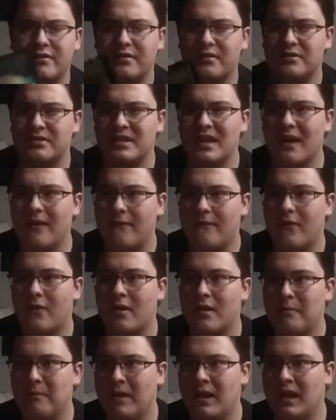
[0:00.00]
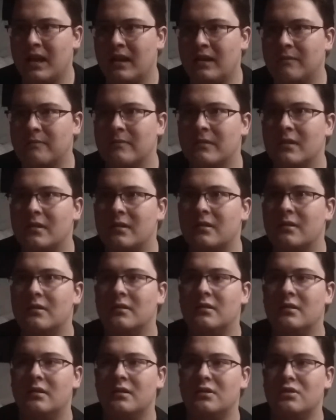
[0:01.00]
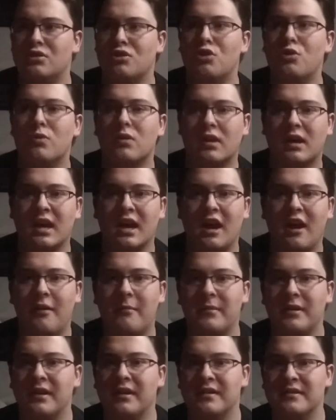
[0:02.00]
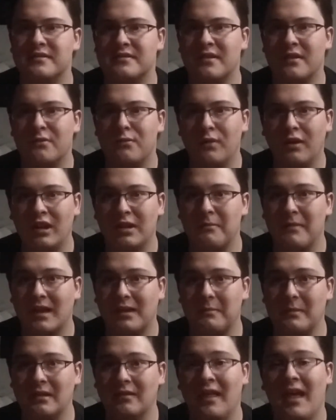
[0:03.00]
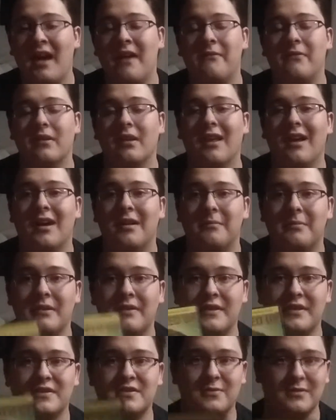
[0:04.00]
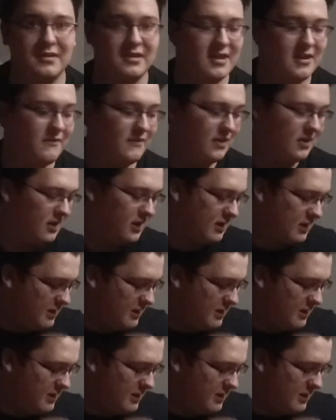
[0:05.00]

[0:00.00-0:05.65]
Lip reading: There's not very many newer comedies that really make me laugh a lot, but this one definitely